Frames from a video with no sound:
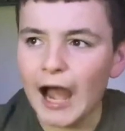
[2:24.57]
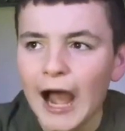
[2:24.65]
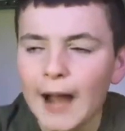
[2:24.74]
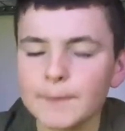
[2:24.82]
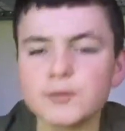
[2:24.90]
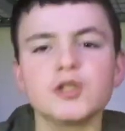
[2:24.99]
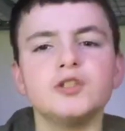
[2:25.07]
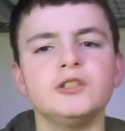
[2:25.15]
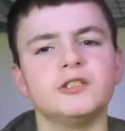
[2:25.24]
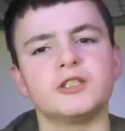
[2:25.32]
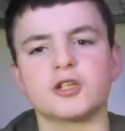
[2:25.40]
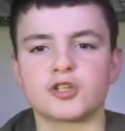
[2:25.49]

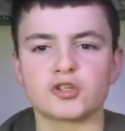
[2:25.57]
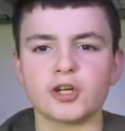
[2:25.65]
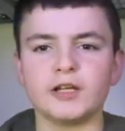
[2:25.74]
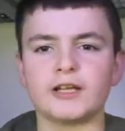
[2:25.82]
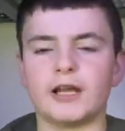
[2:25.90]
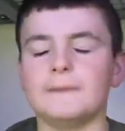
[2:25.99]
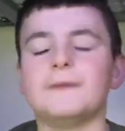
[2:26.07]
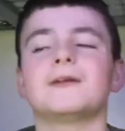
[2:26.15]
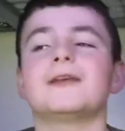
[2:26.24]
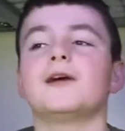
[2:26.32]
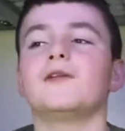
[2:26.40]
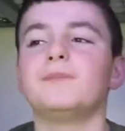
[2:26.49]
absolutely destroy Dynamo
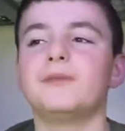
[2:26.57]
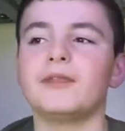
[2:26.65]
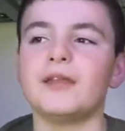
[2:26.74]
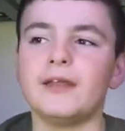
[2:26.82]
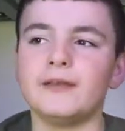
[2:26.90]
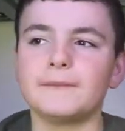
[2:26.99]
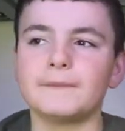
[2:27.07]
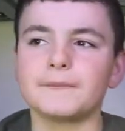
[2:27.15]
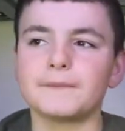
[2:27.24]
Kiev, but then